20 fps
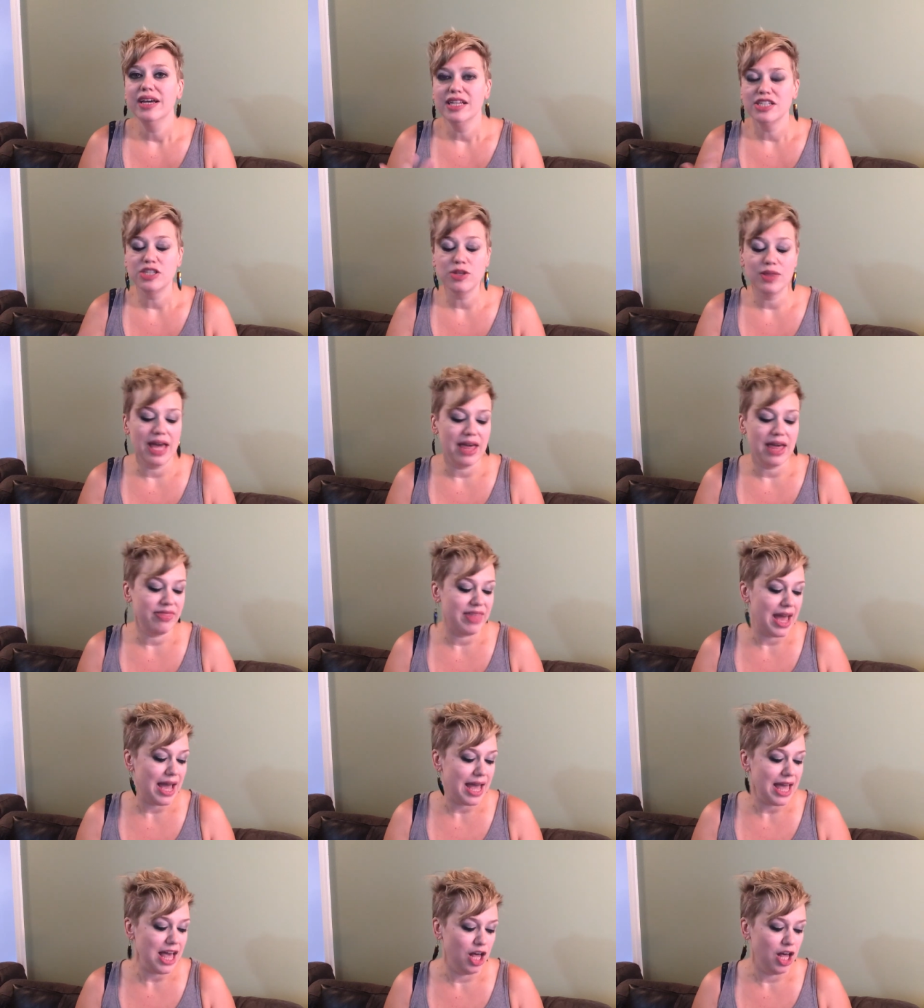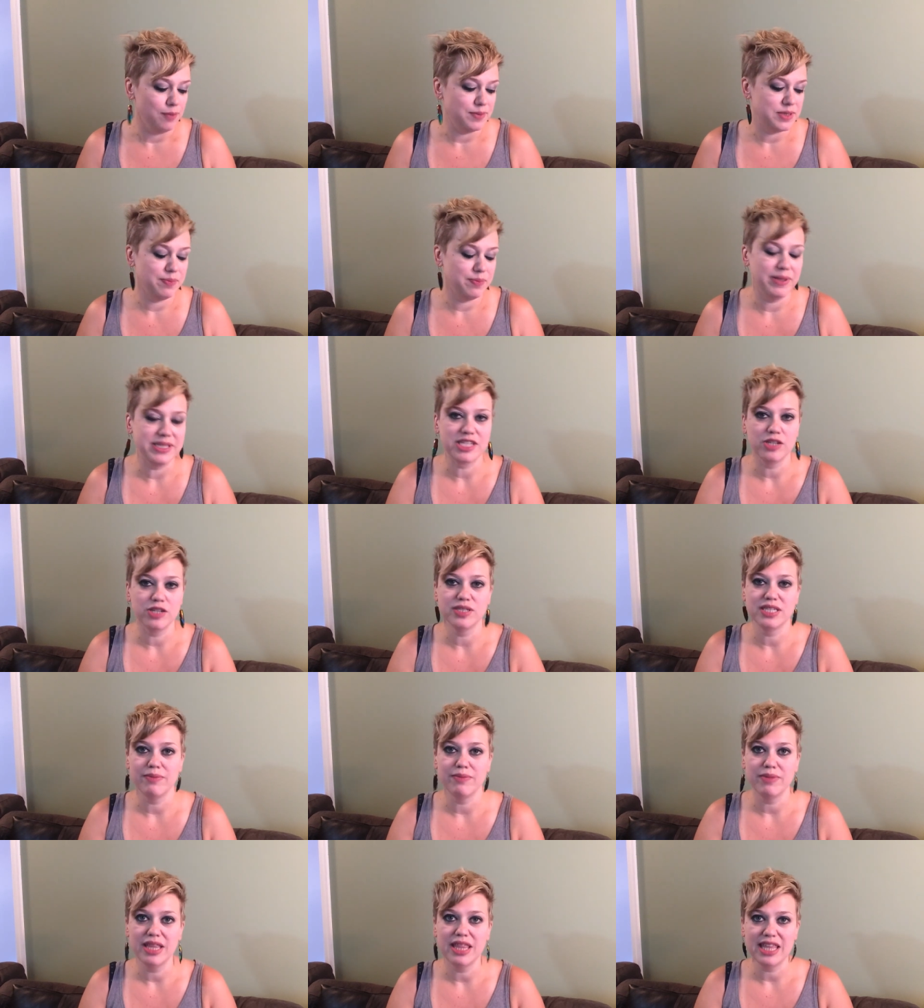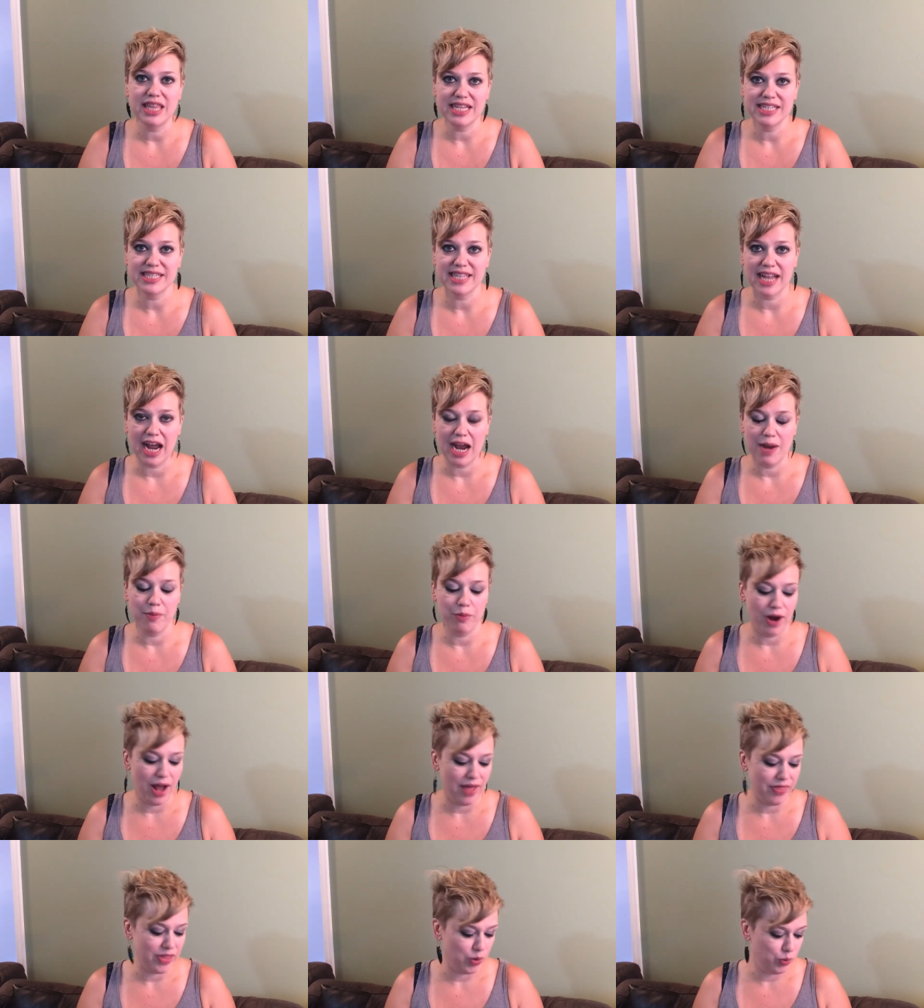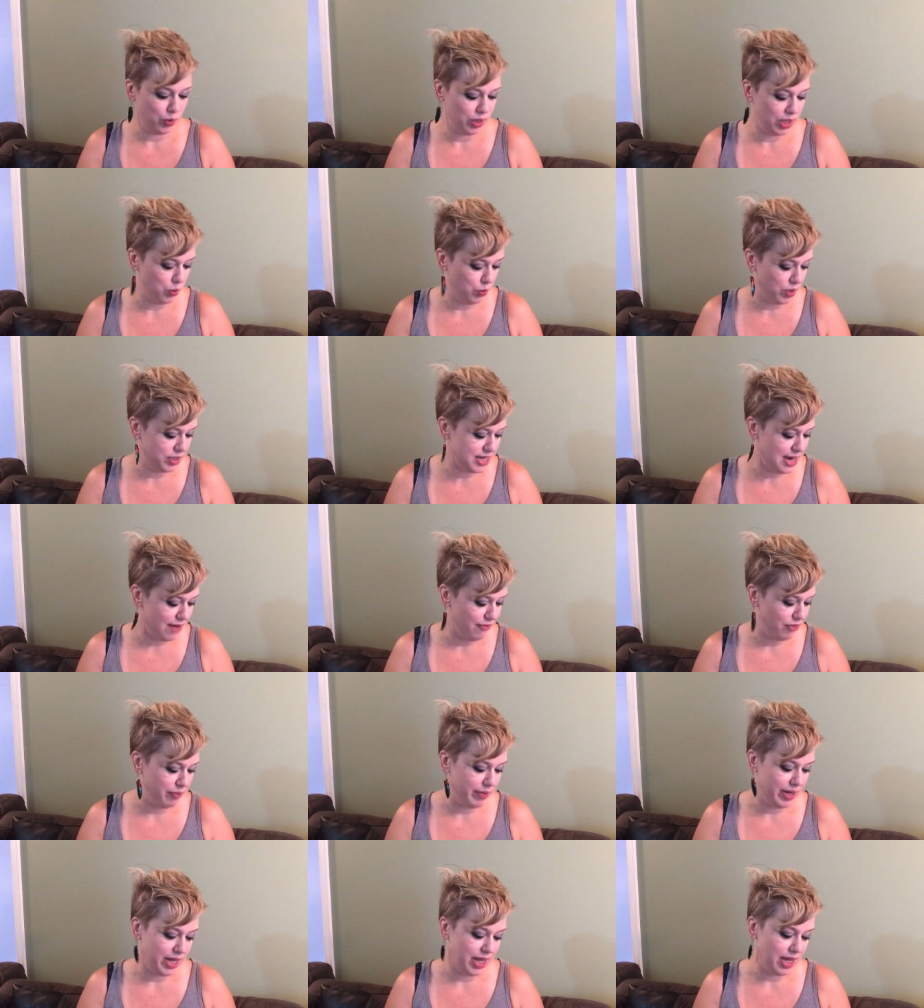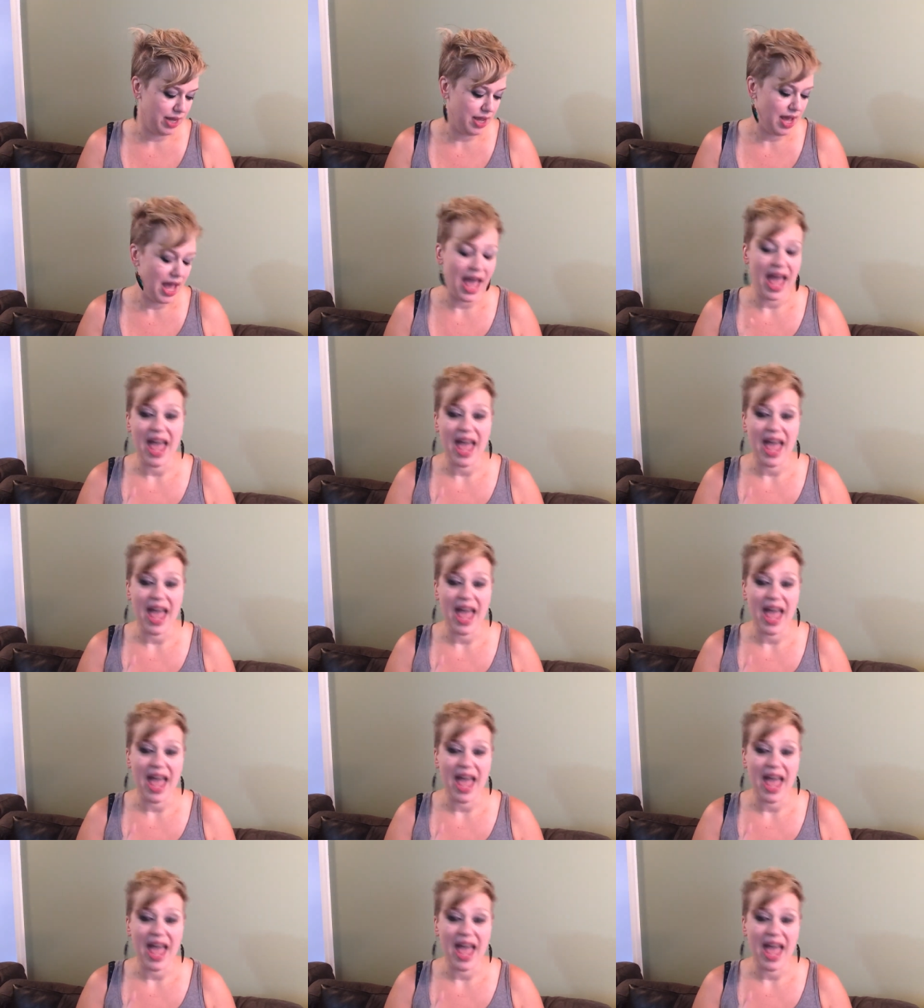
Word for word: So that that helped. But so some of the things that I brought that really worked out for me,